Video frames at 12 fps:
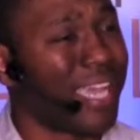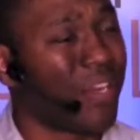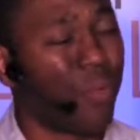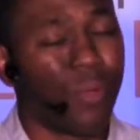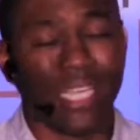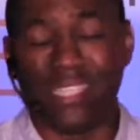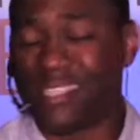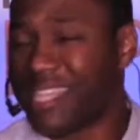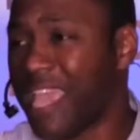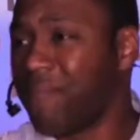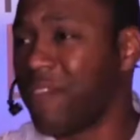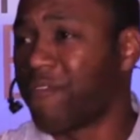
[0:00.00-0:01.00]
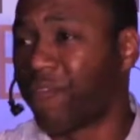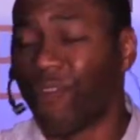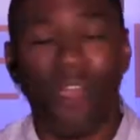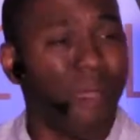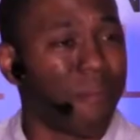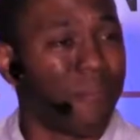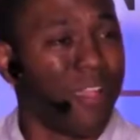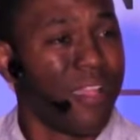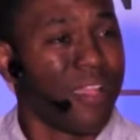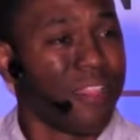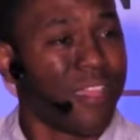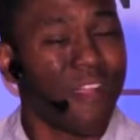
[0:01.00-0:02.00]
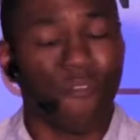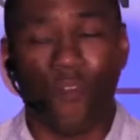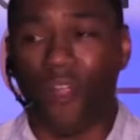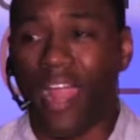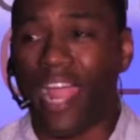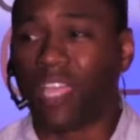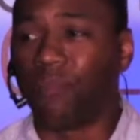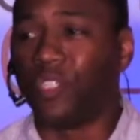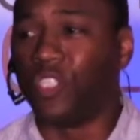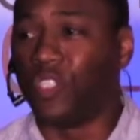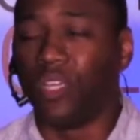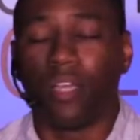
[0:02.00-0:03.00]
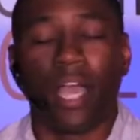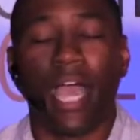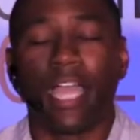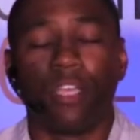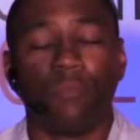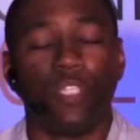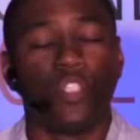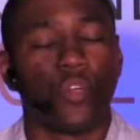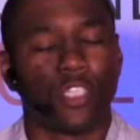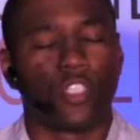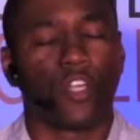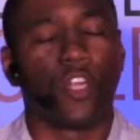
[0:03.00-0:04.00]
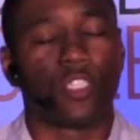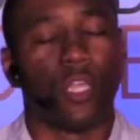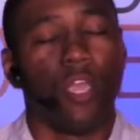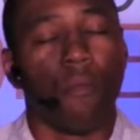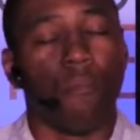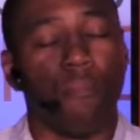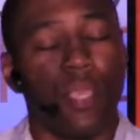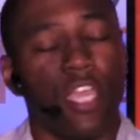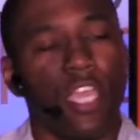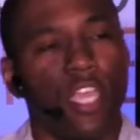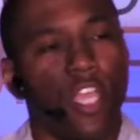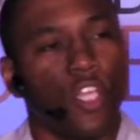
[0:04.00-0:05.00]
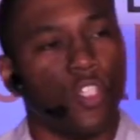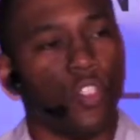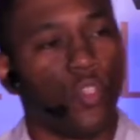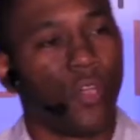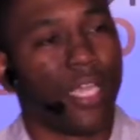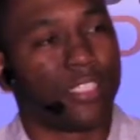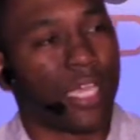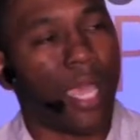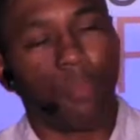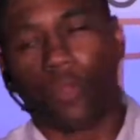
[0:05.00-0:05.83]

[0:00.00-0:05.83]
I know what he saved me from. Therefore, I can be joy. Church, be joyous.